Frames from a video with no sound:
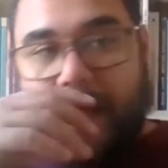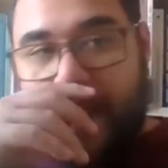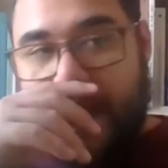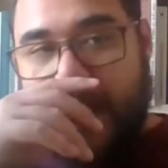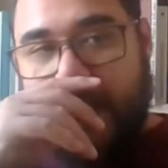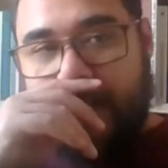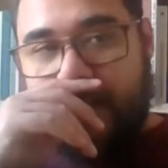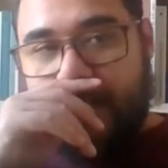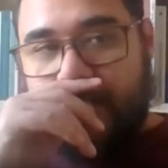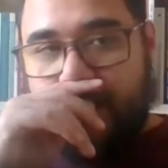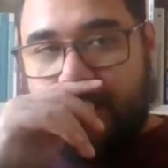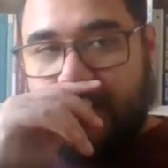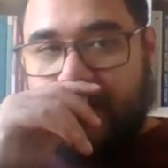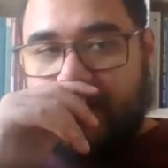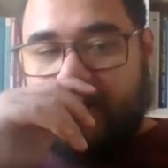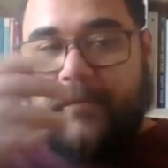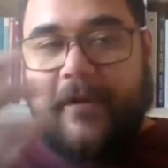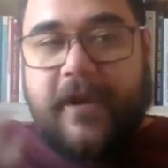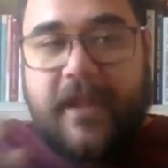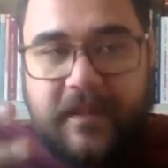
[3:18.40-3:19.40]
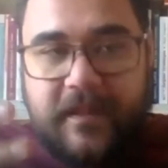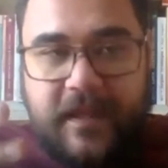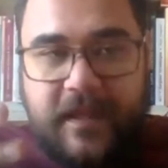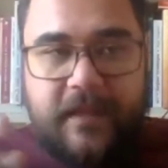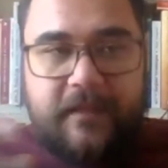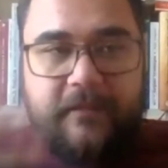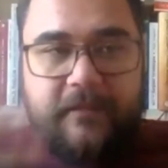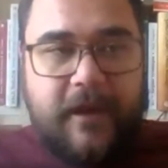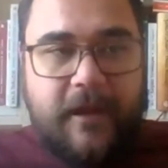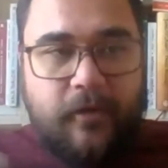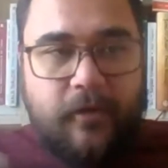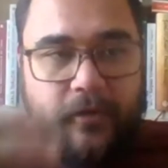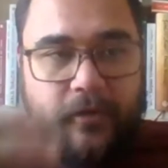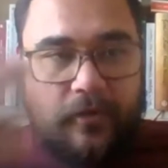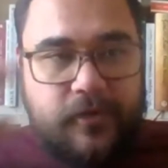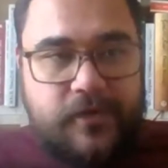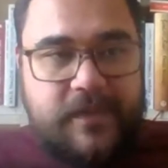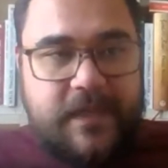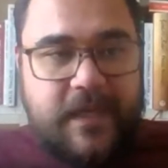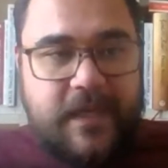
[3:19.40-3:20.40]
And with that, we are
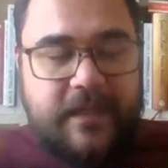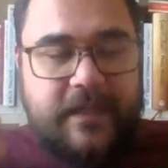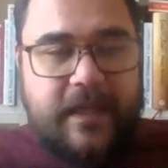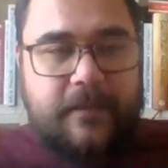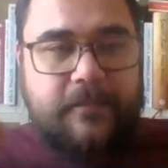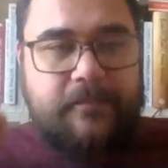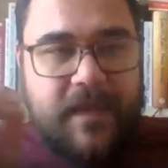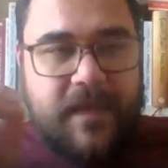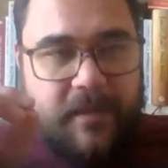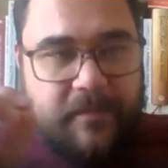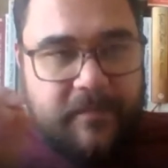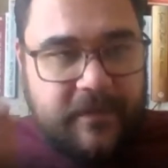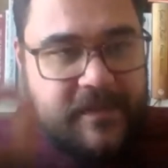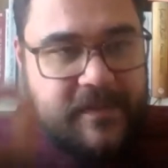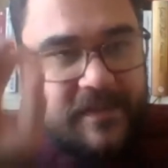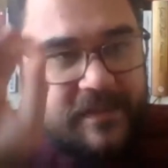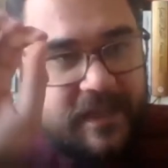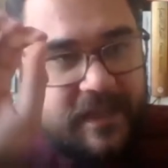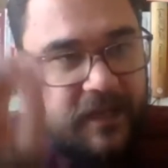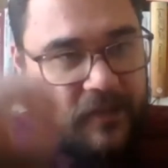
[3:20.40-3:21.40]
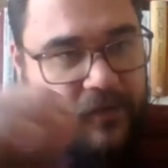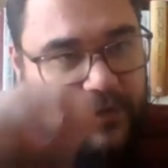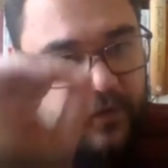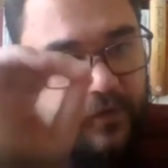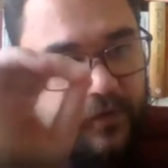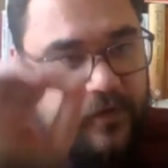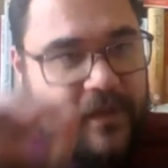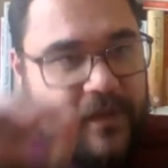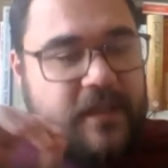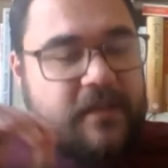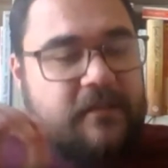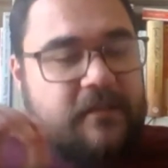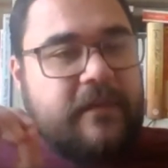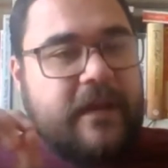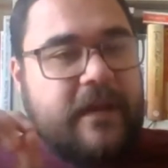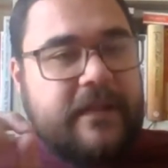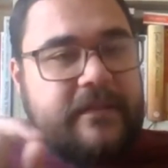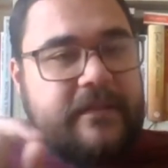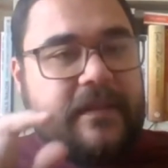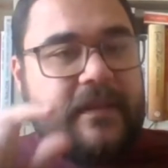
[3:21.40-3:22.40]
going to see that people start to
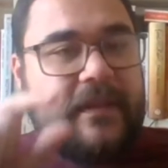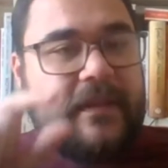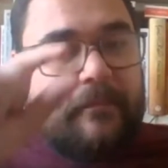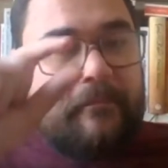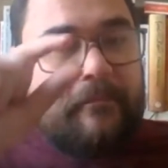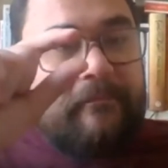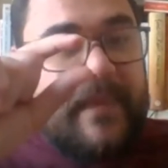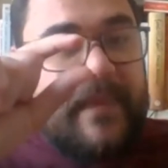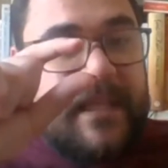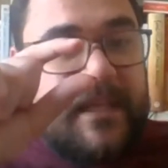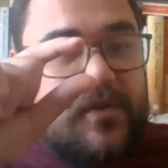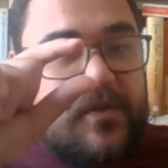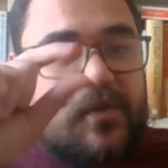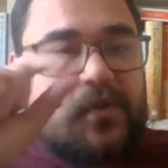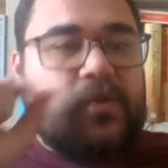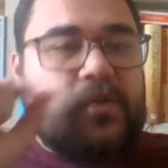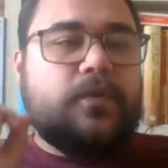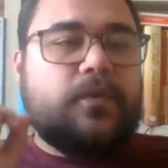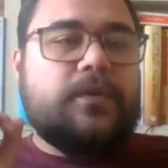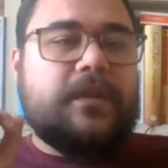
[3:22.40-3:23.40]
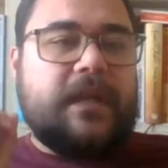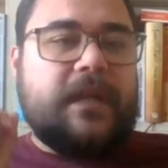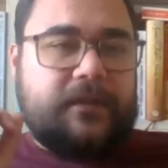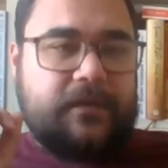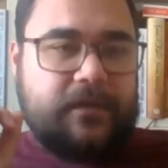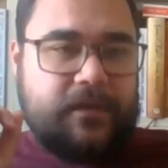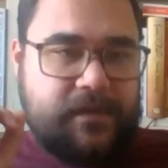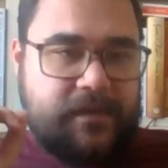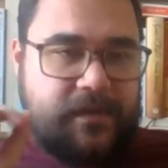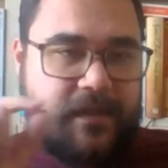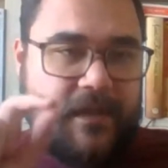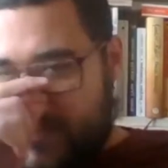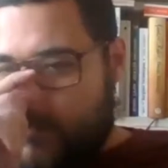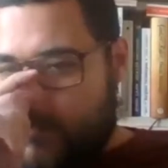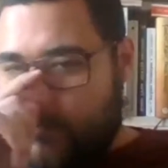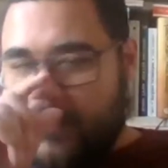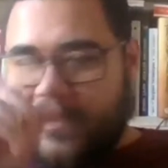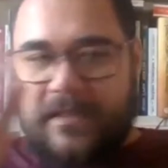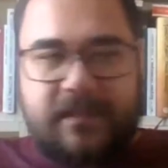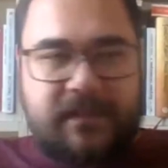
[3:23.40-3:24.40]
invent minuscule
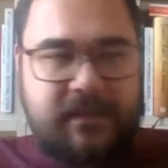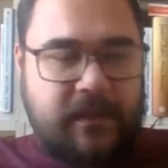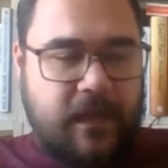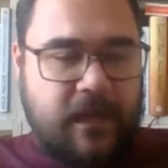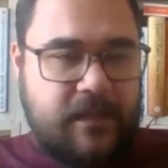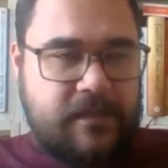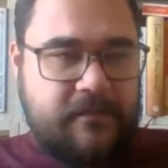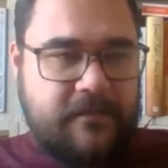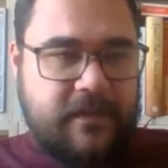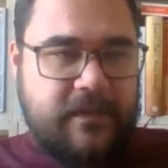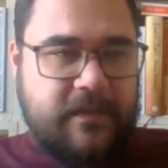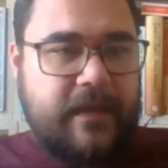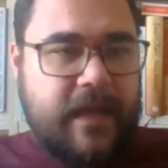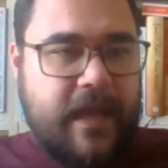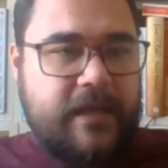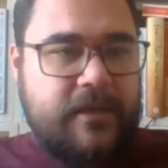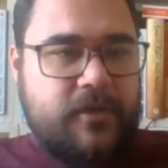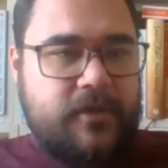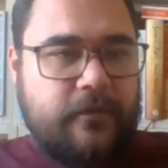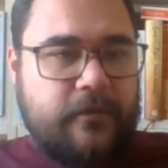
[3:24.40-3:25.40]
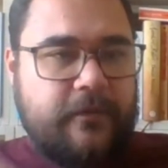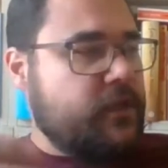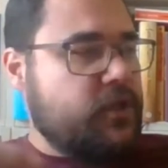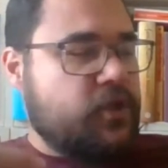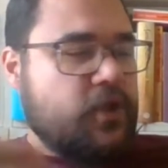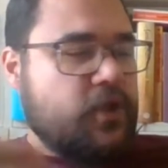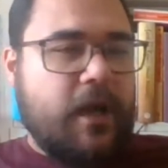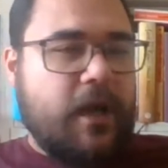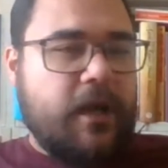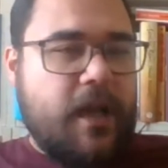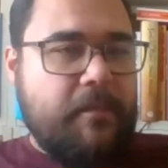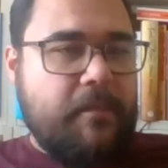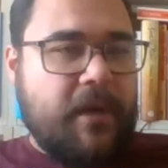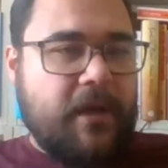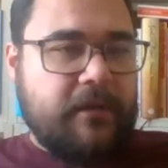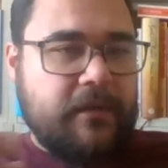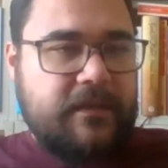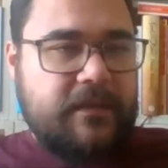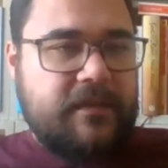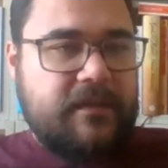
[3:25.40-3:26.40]
letters. It starts with the age of
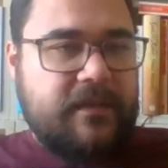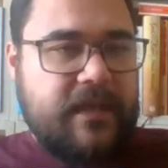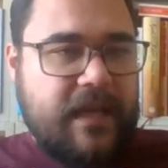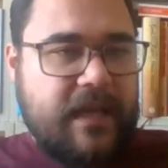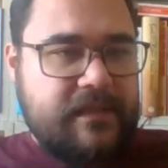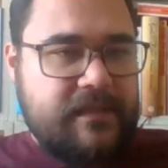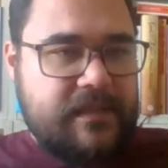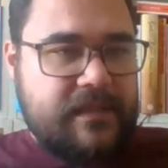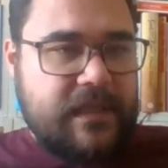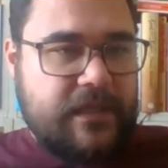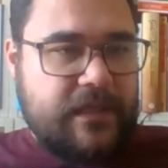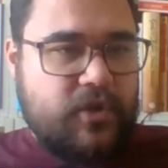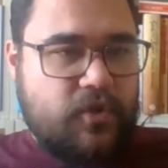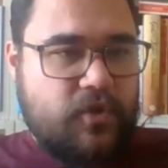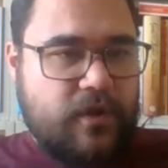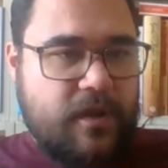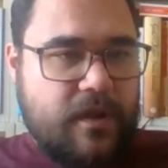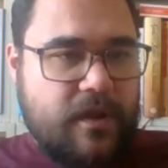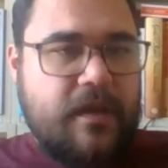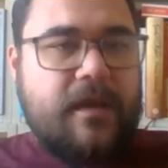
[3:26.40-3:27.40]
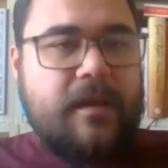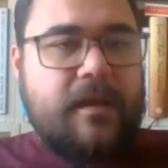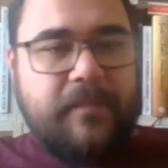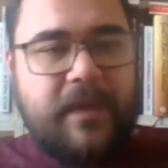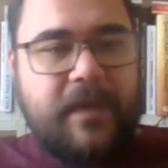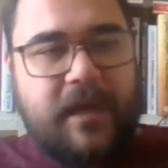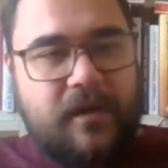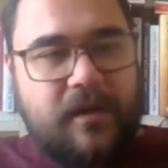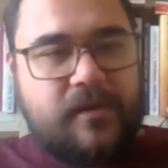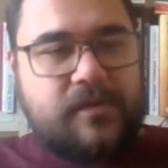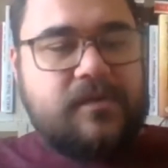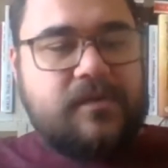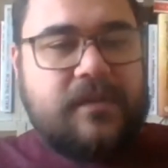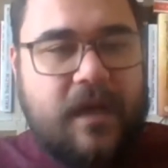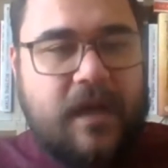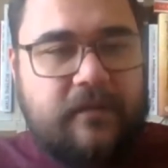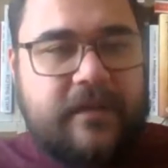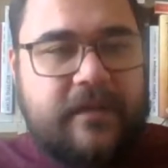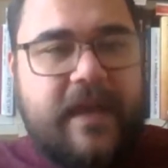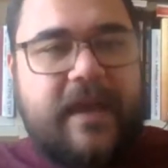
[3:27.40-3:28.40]
Charlemagne in the 10th century, because
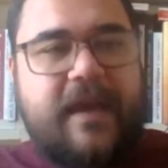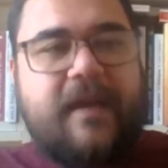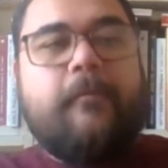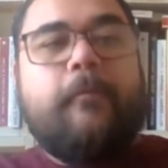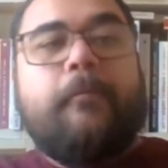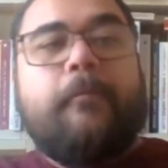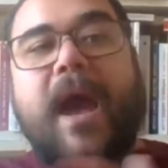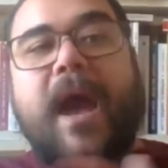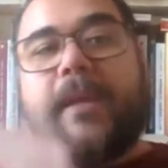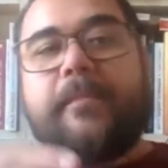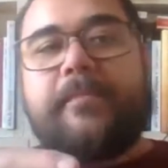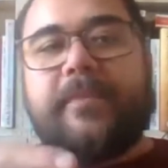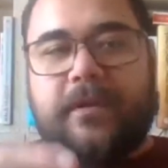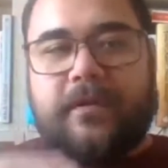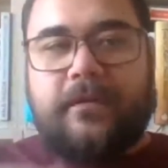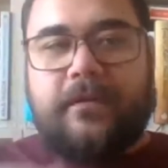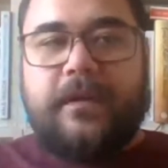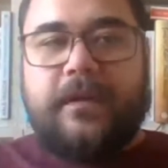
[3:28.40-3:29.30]
now they have paper.